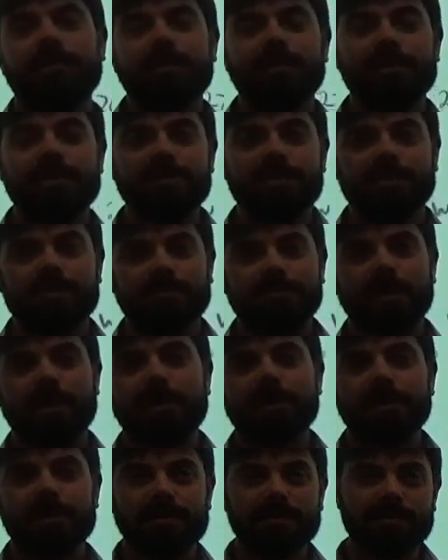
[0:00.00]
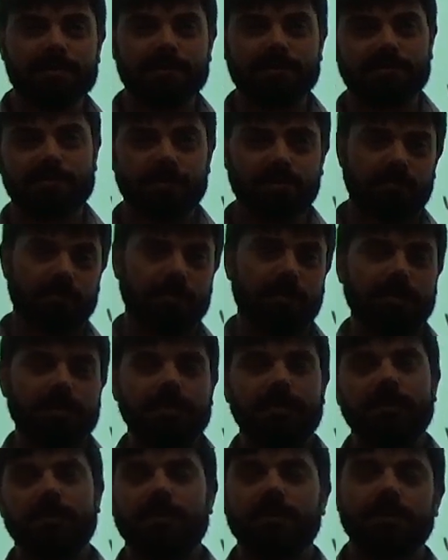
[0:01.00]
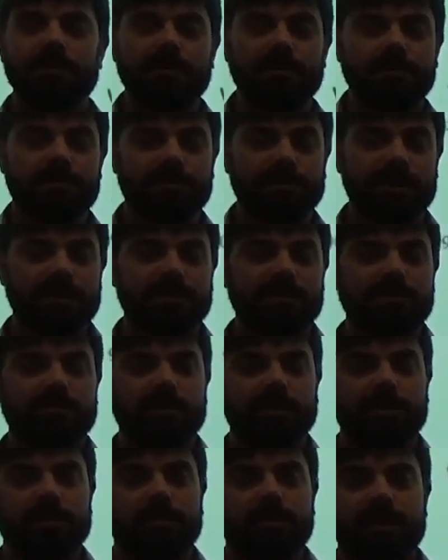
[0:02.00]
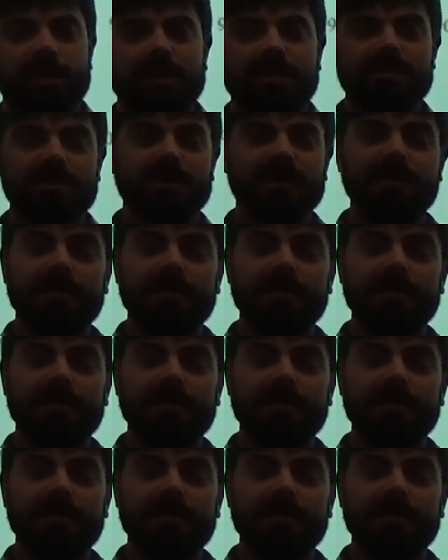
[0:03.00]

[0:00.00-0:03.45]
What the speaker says: degrees as a bearing is just one direction, one location.